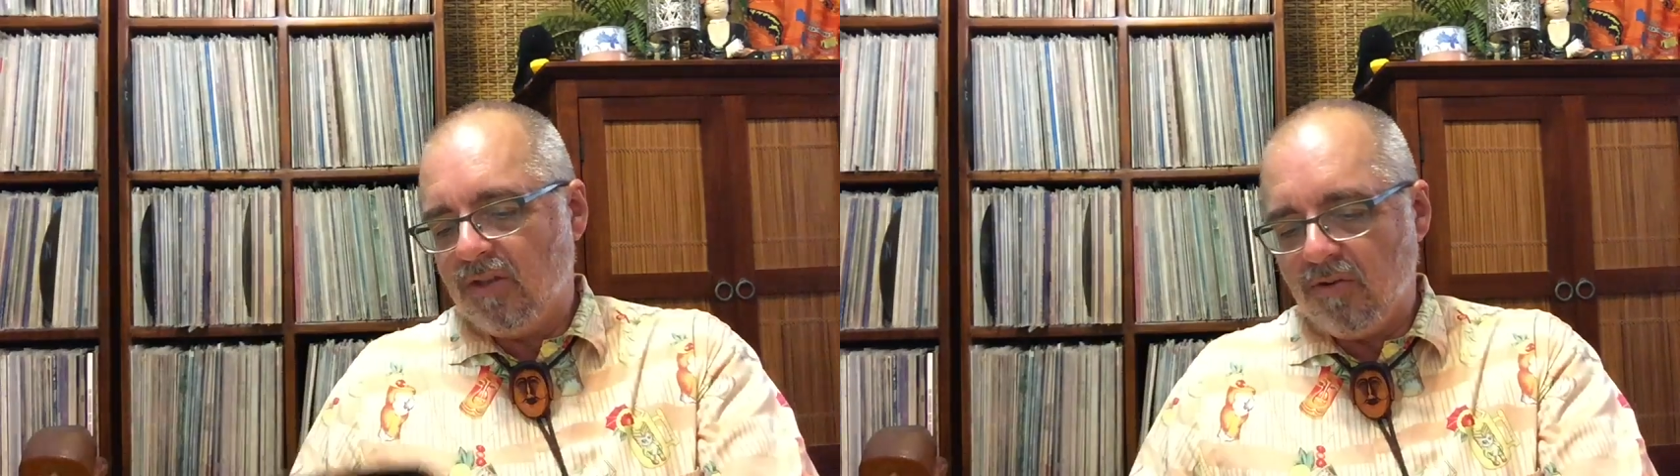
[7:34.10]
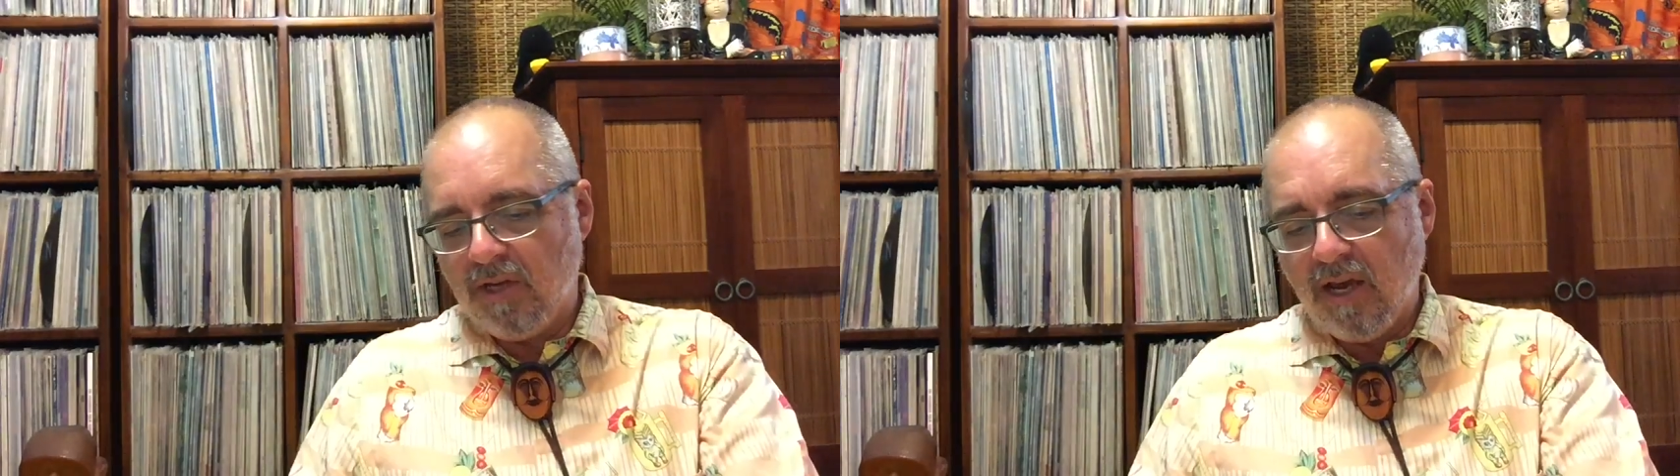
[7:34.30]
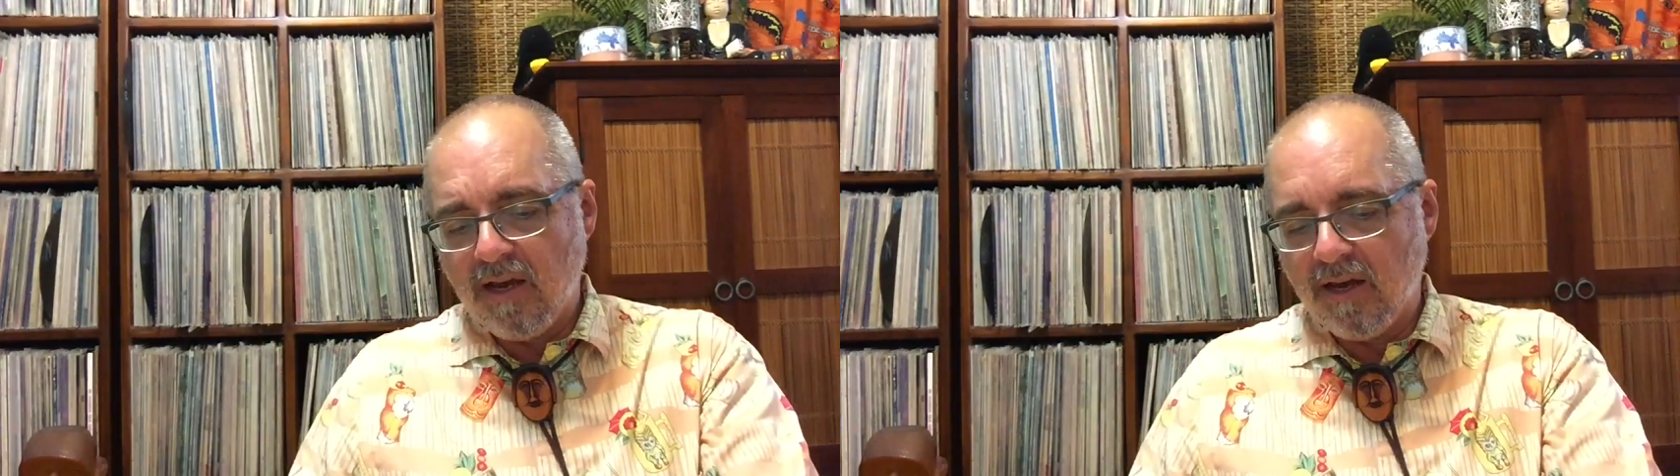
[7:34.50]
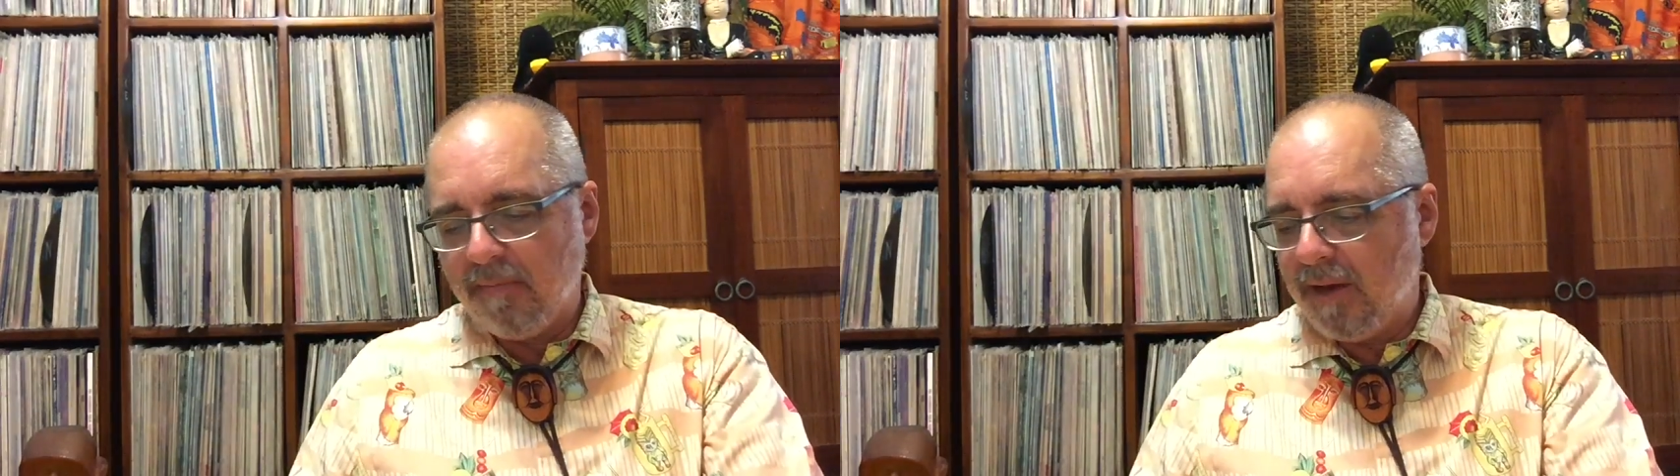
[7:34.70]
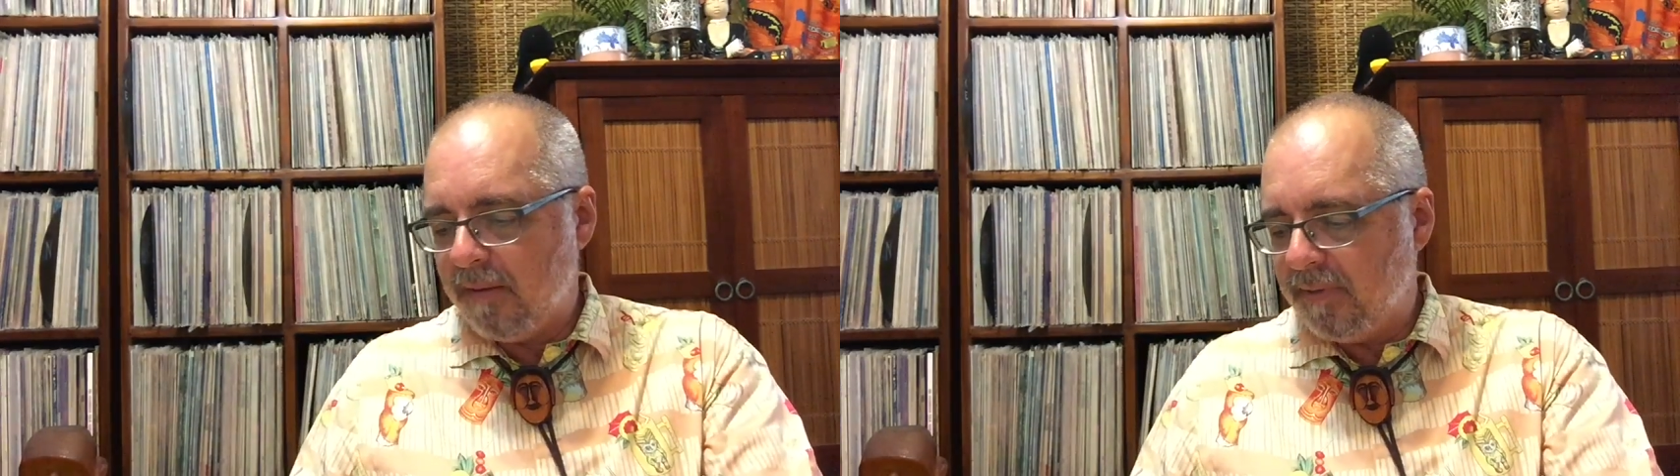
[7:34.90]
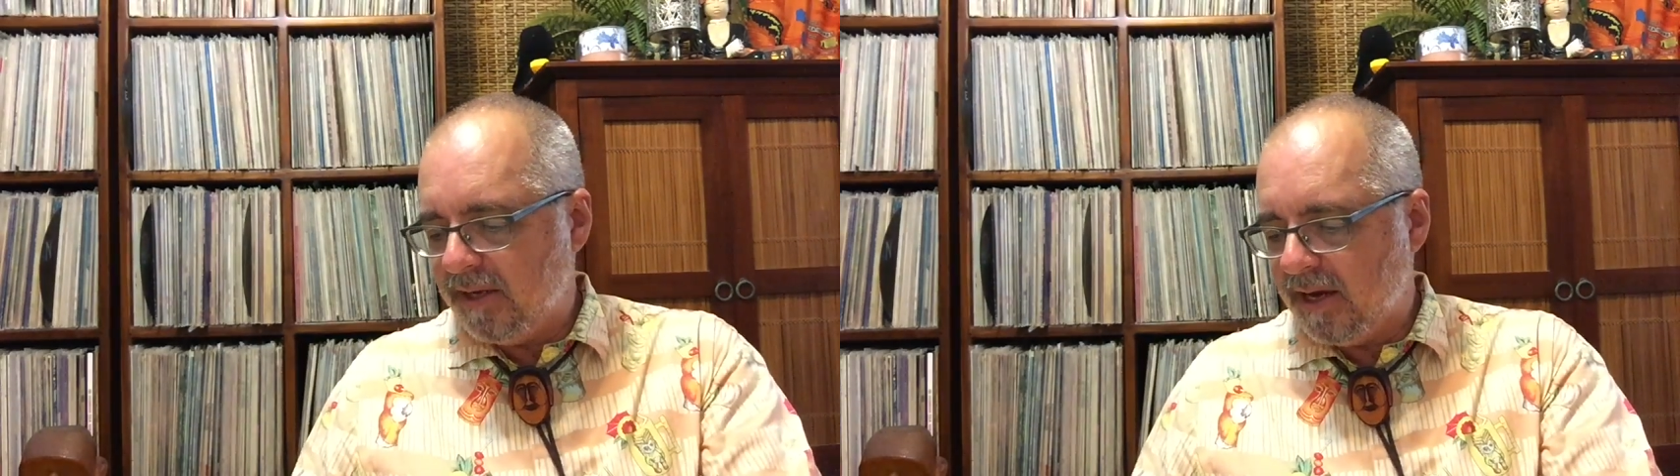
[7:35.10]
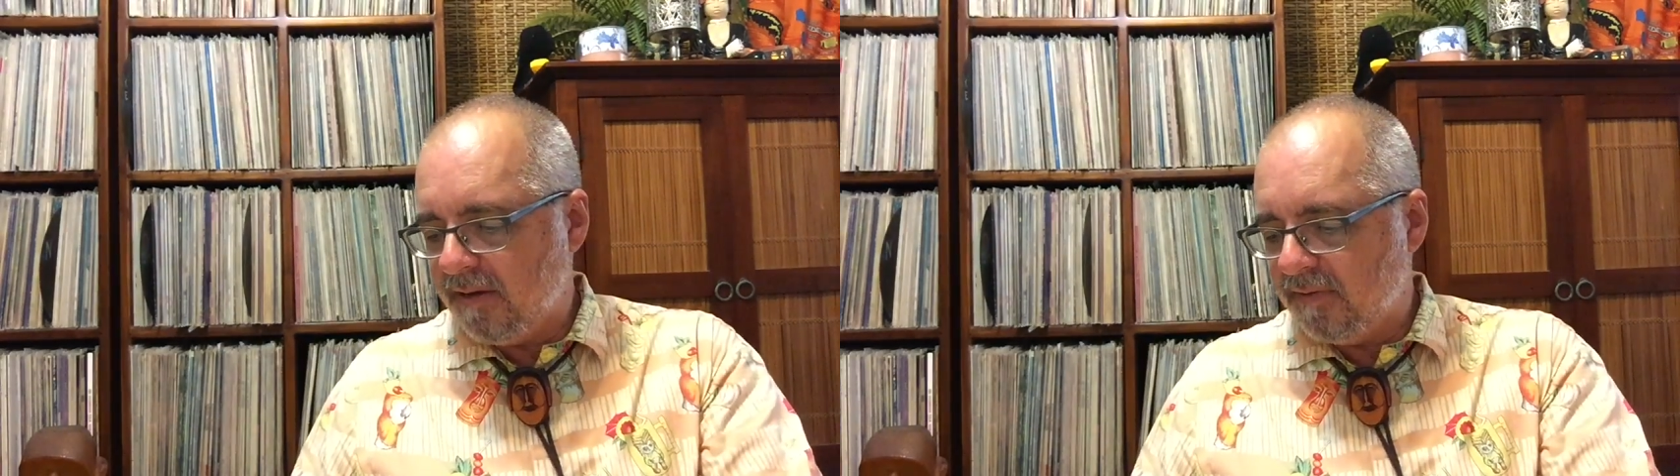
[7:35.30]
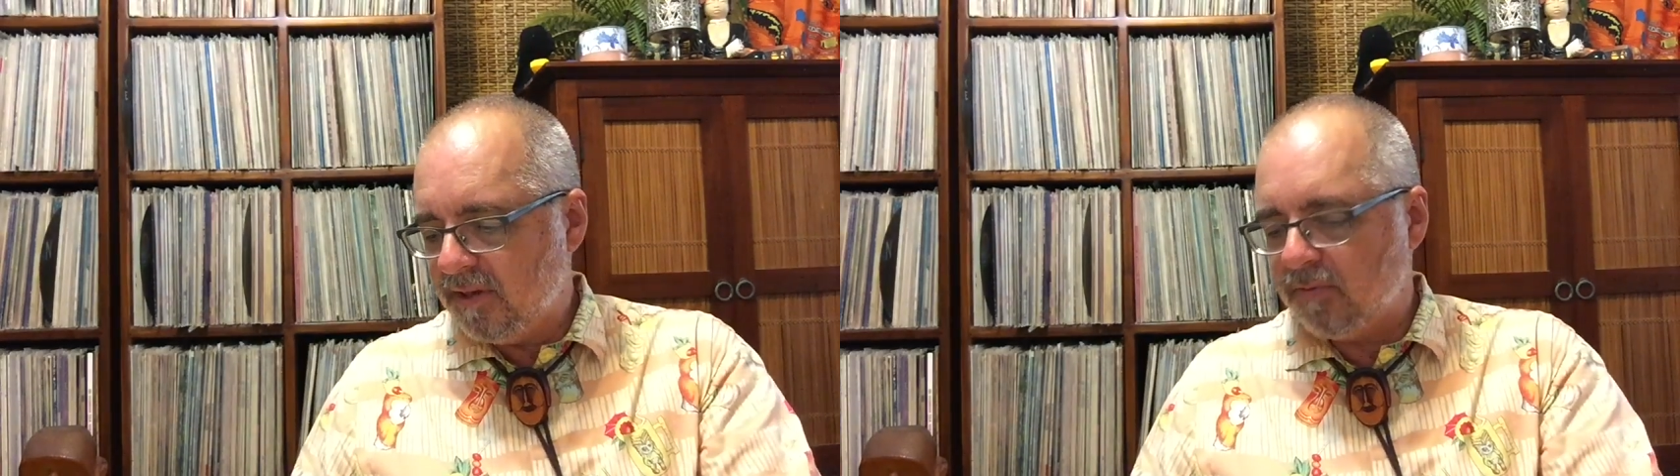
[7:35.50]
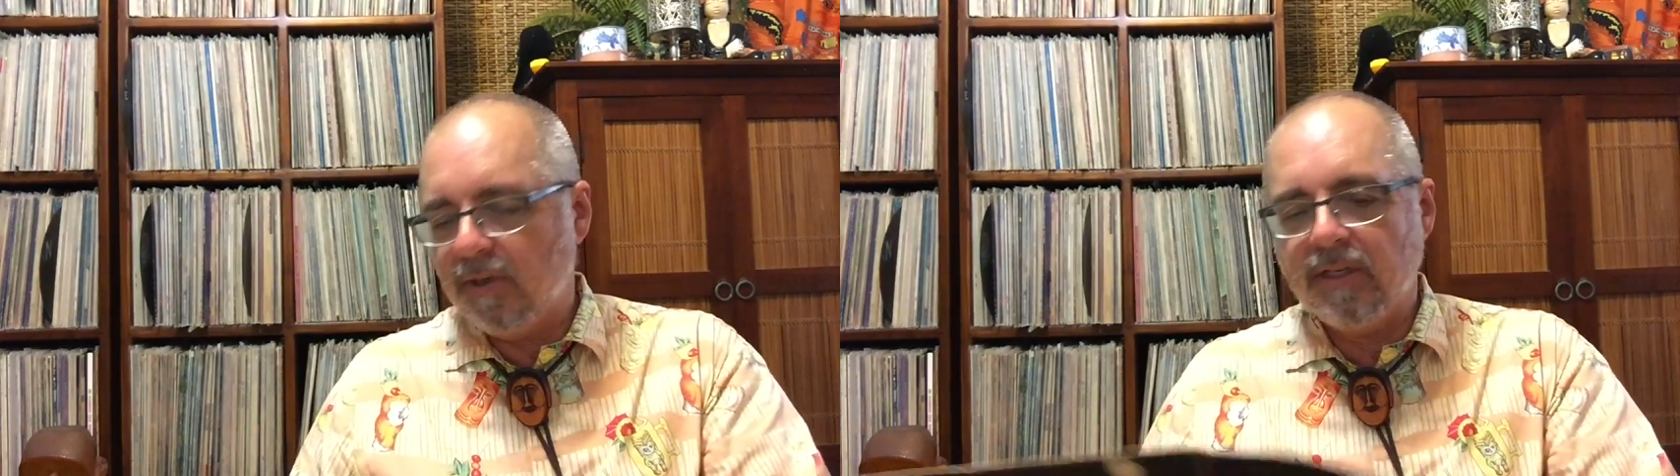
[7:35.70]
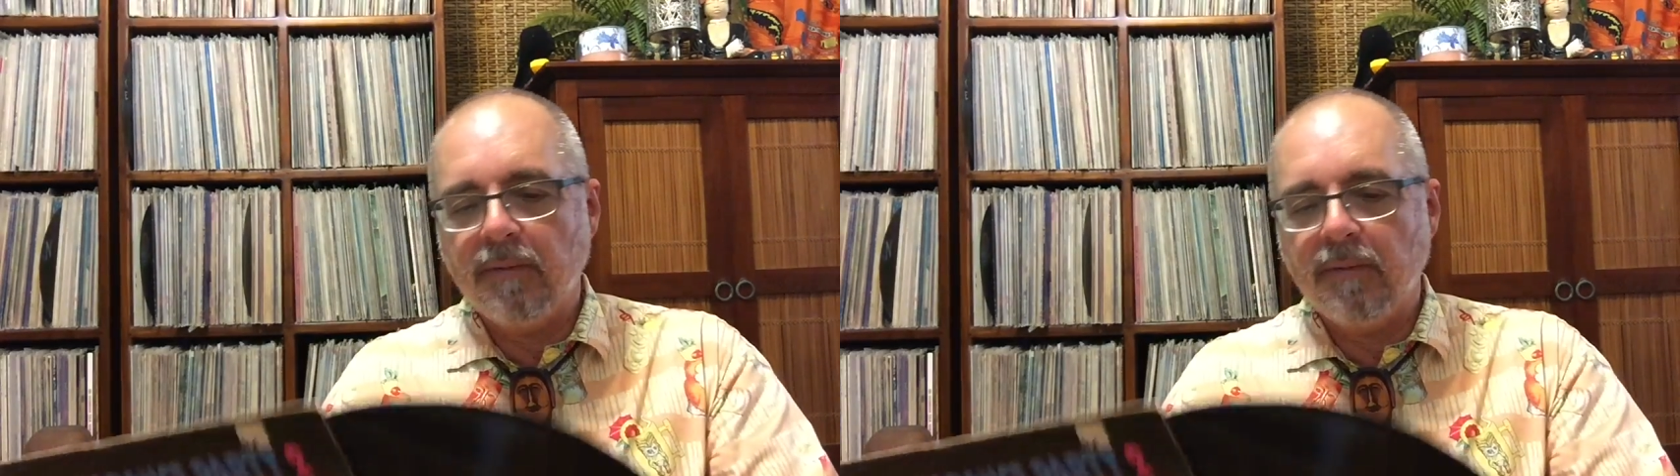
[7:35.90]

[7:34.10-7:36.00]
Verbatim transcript: so yeah, I'm happy to have this one.